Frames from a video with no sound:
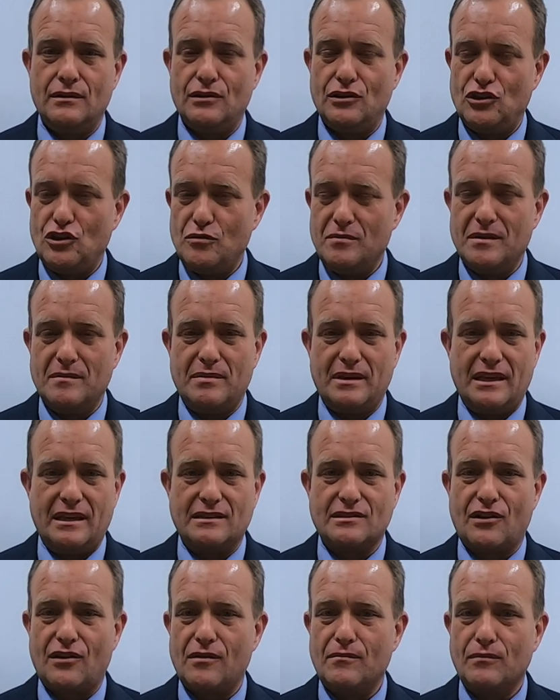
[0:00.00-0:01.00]
Human
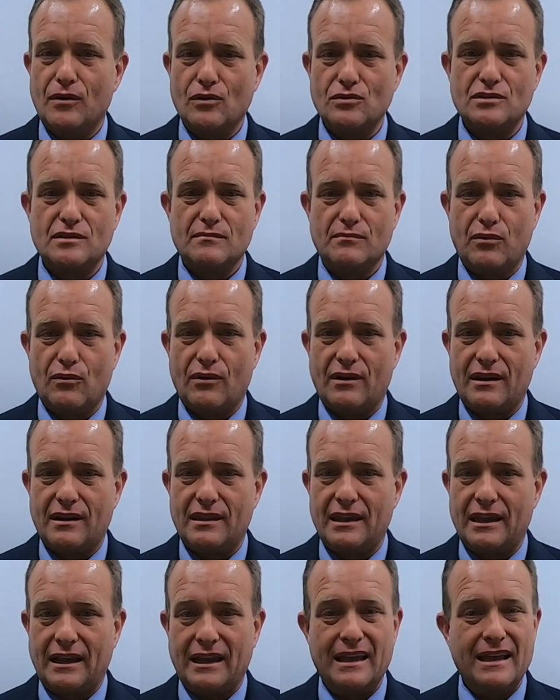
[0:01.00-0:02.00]
beings are the most important
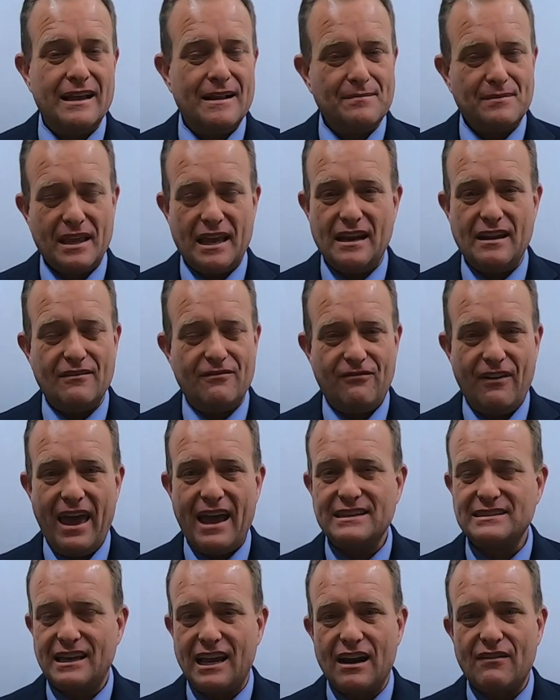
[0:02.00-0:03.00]
thing. And in
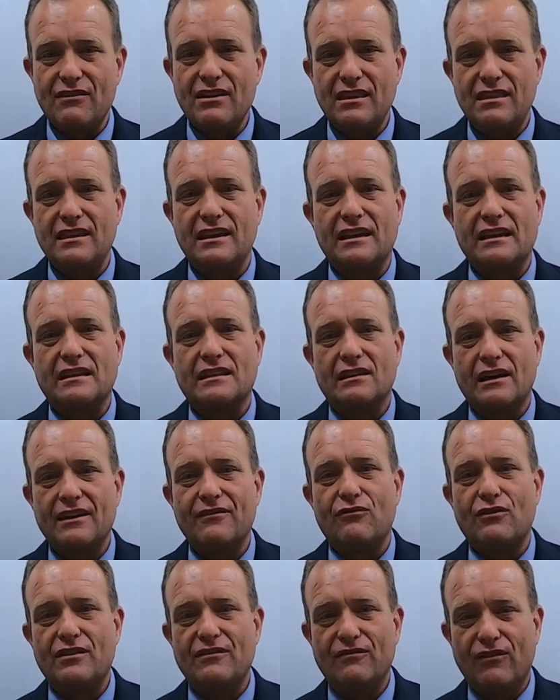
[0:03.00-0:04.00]
fact, everything in
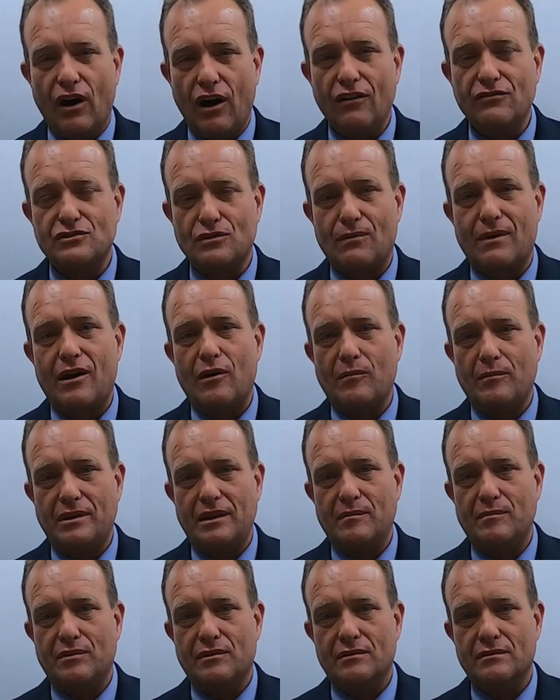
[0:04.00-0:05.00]
life revolves around
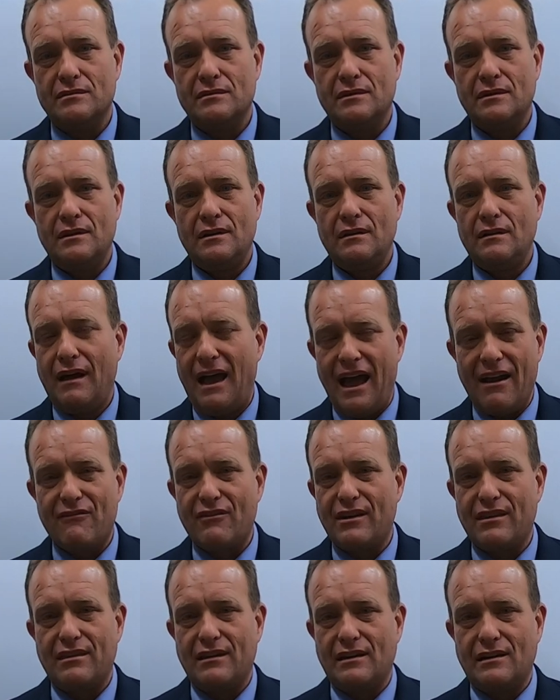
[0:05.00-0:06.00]
people.
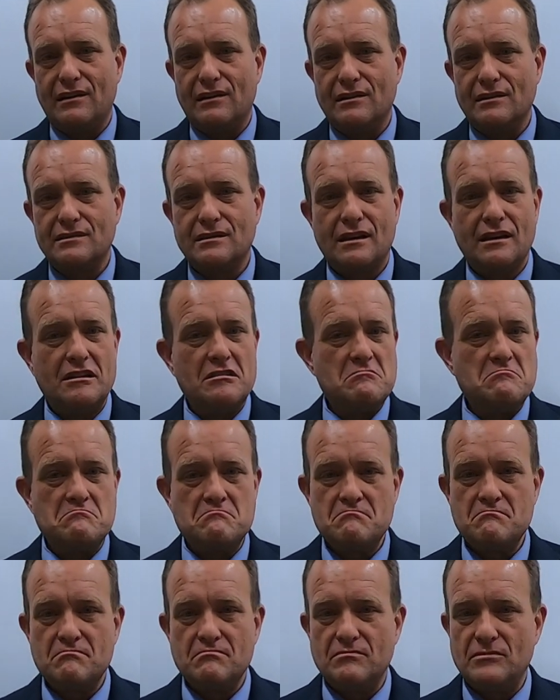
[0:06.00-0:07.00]
Everything does.
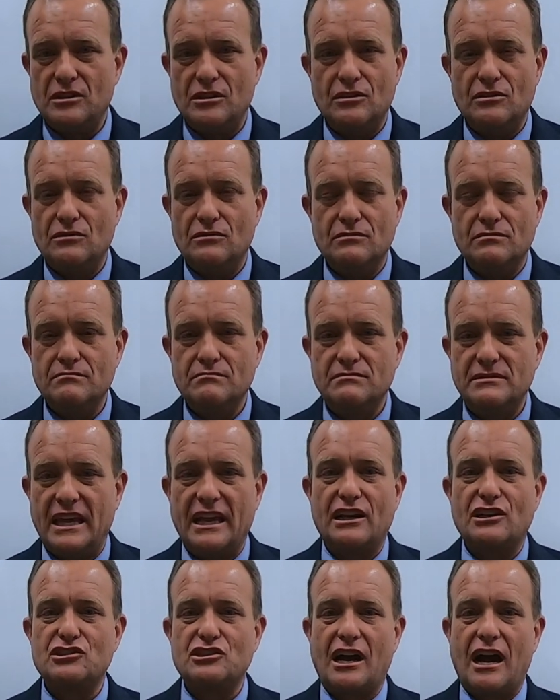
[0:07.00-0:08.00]
You
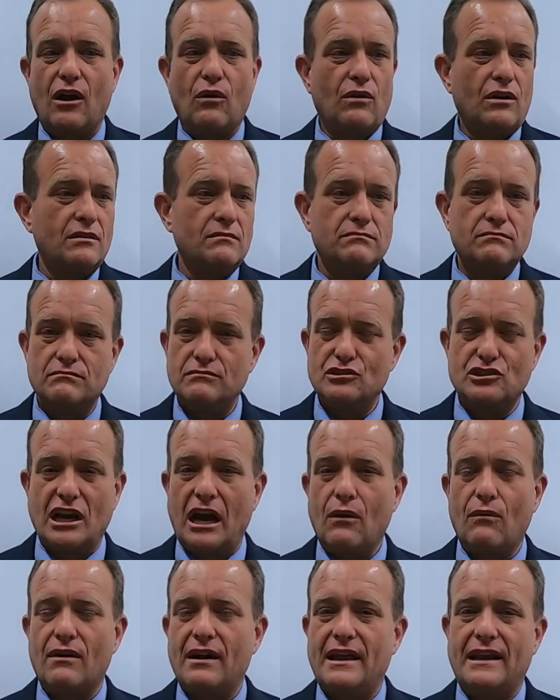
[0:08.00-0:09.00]
take a shower.
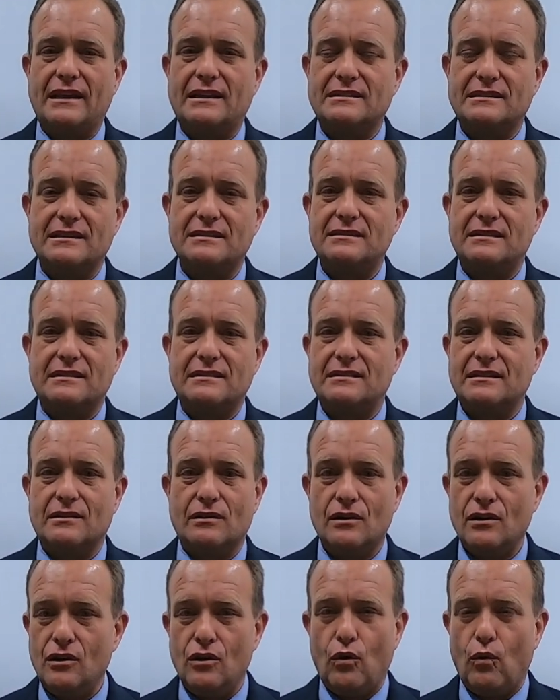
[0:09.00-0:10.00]
Shower had existed
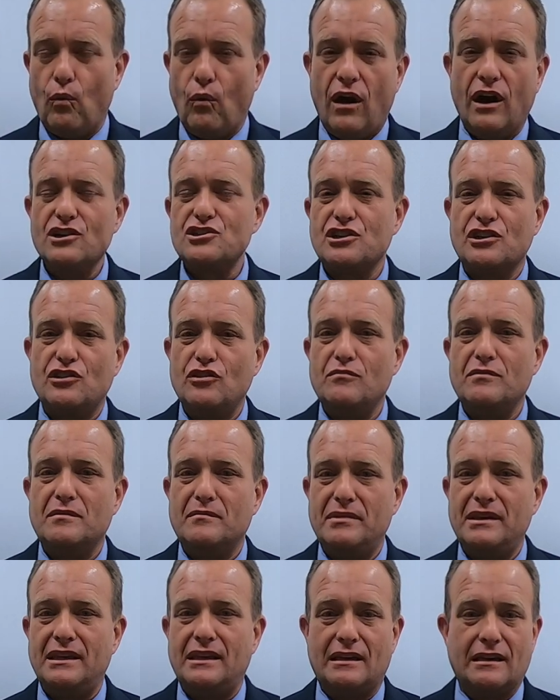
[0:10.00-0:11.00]
to wash a human
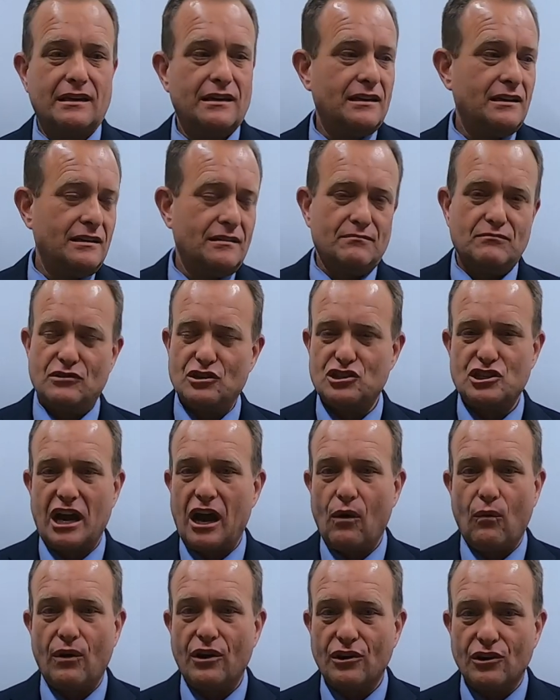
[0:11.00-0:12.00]
being. The
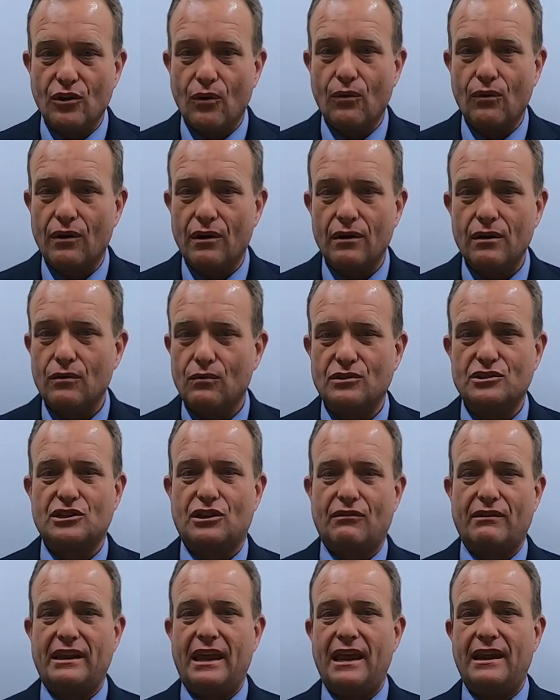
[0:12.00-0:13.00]
shower door was
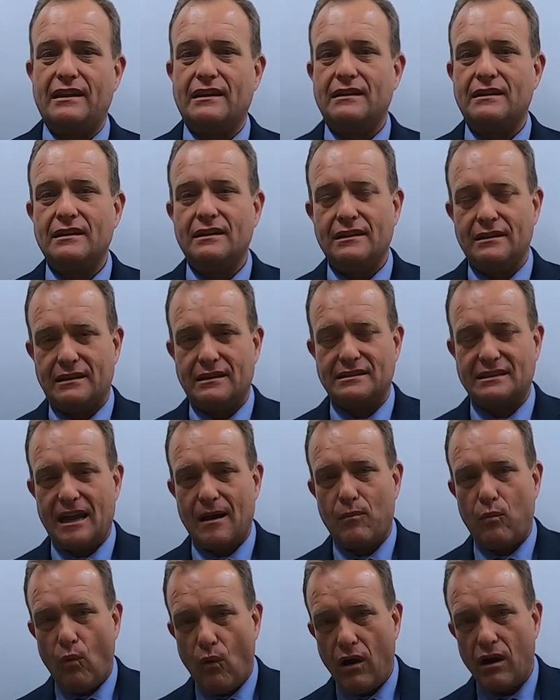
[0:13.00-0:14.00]
created to
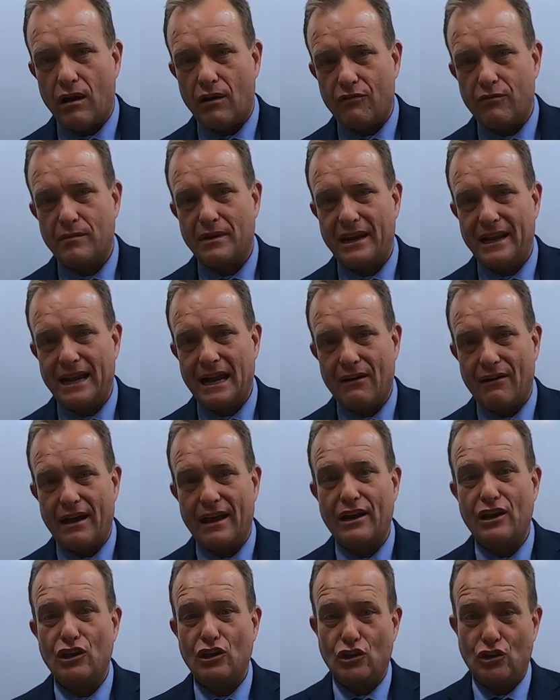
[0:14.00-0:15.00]
stop water from getting out
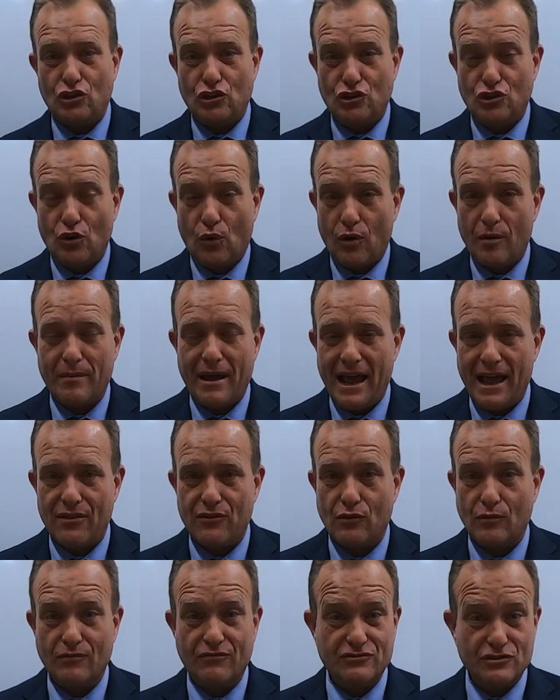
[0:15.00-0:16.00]
on your
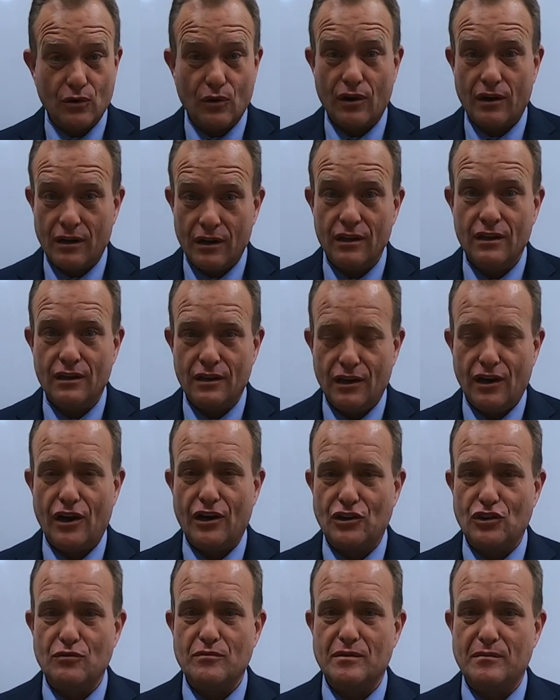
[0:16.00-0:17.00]
bathroom floor,
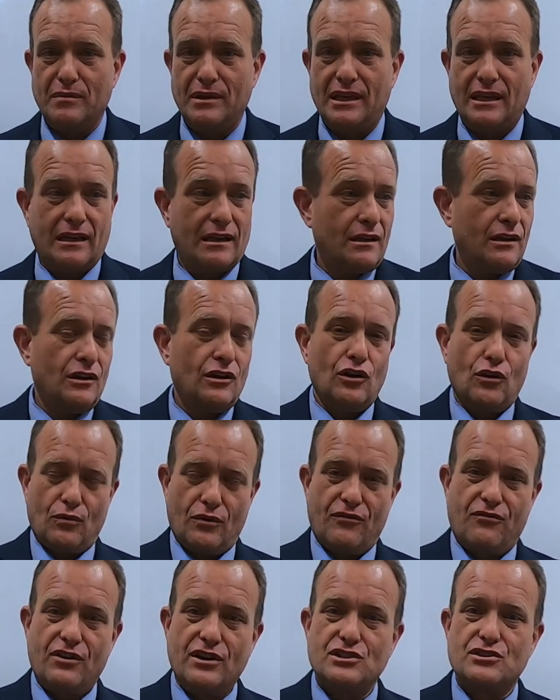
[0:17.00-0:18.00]
a human being.
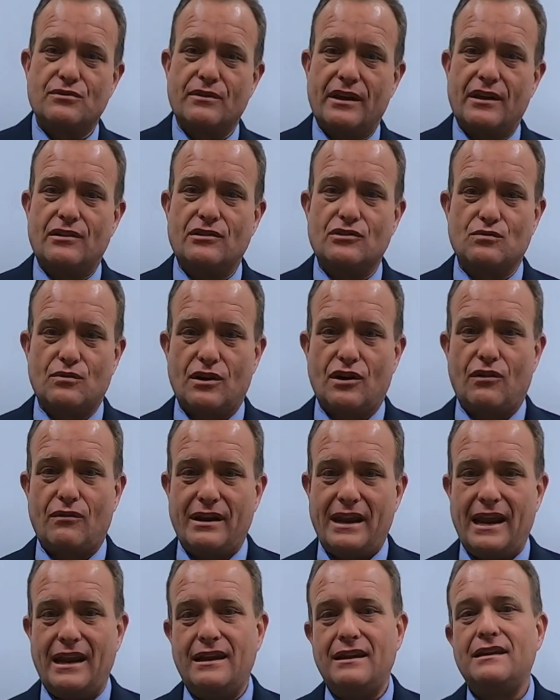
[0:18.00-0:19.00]
Refrigerators were
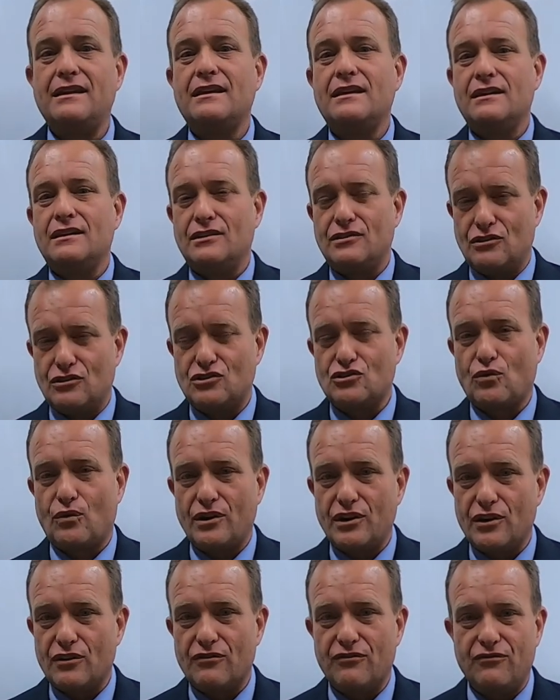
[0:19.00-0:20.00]
created to store
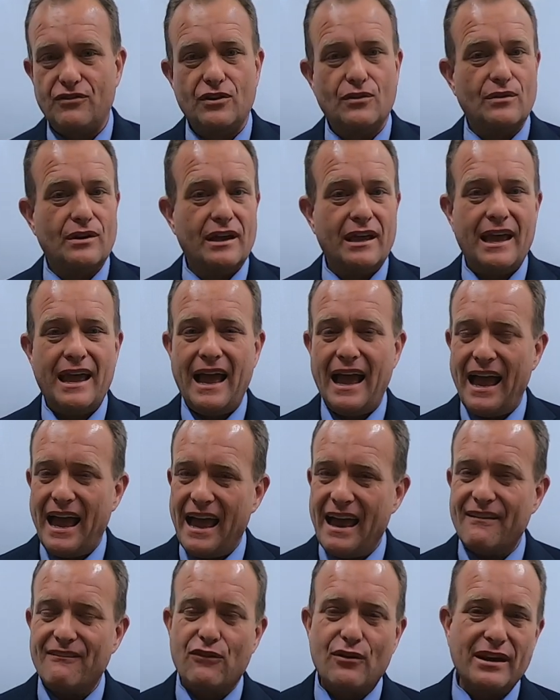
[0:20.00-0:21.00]
your food.
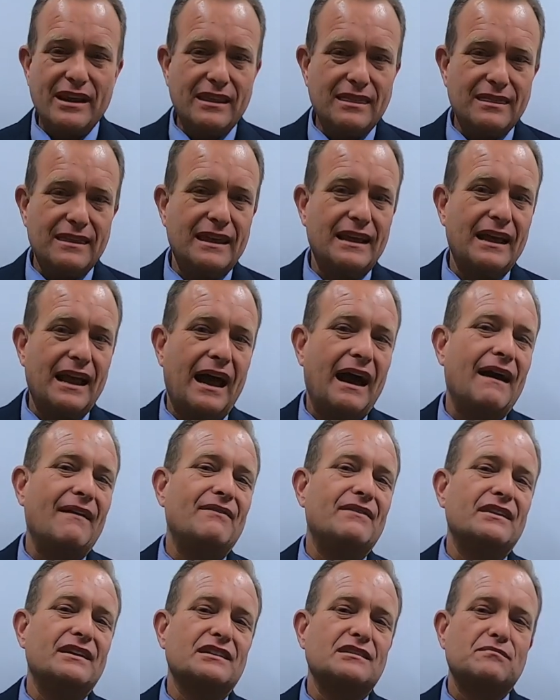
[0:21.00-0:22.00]
Everything
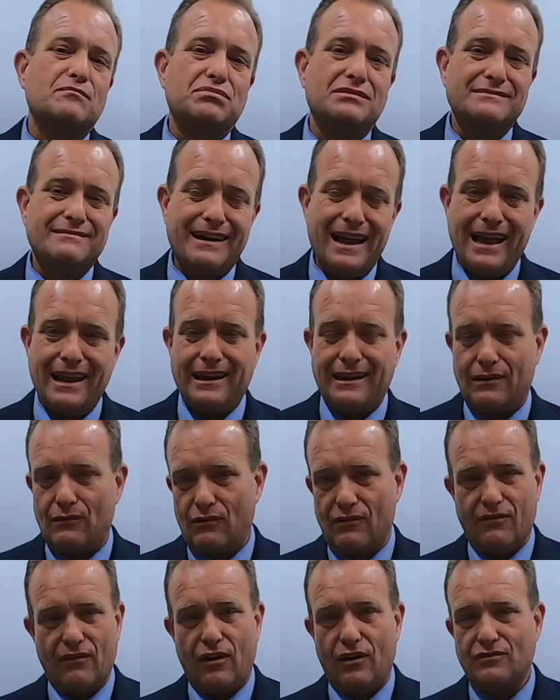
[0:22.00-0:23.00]
on this planet
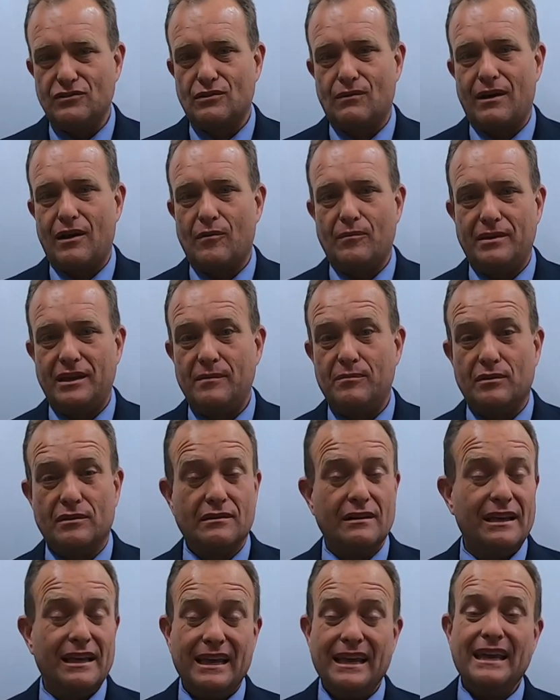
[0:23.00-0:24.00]
revolves around
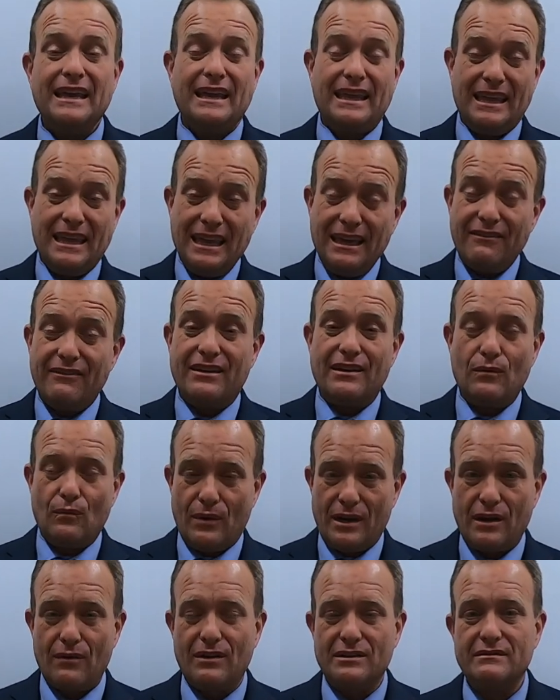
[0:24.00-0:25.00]
people, even
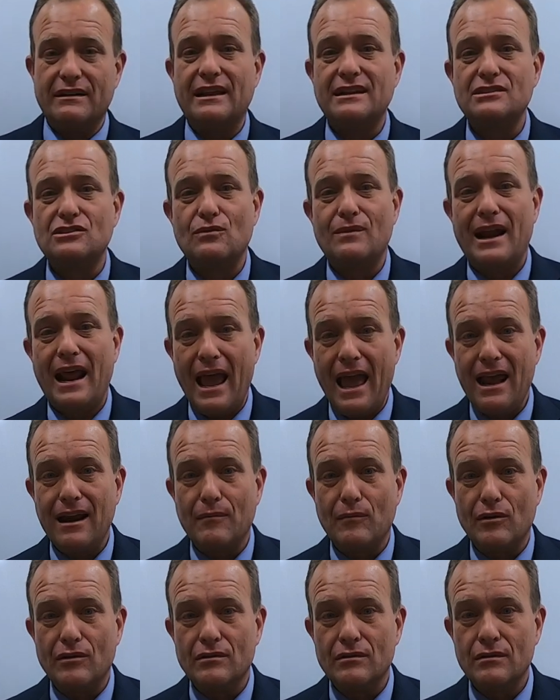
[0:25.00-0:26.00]
when it relates to an
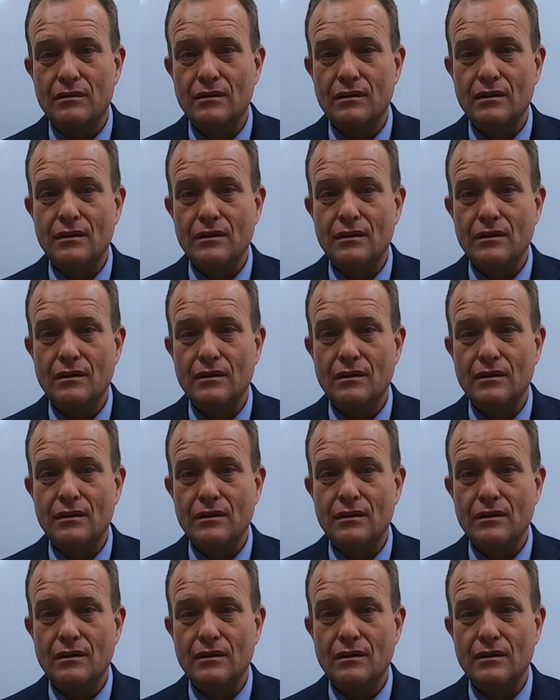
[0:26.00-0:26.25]
animal.